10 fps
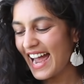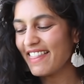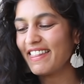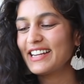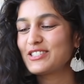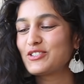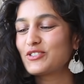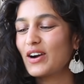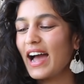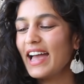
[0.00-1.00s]
and then it's
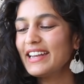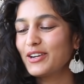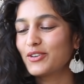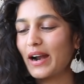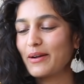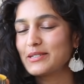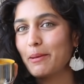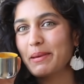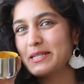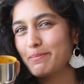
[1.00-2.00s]
dried and ground
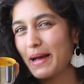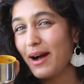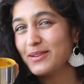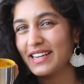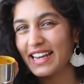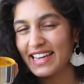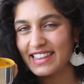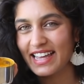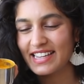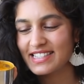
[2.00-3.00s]
up into powder like
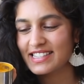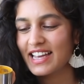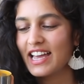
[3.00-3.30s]
this.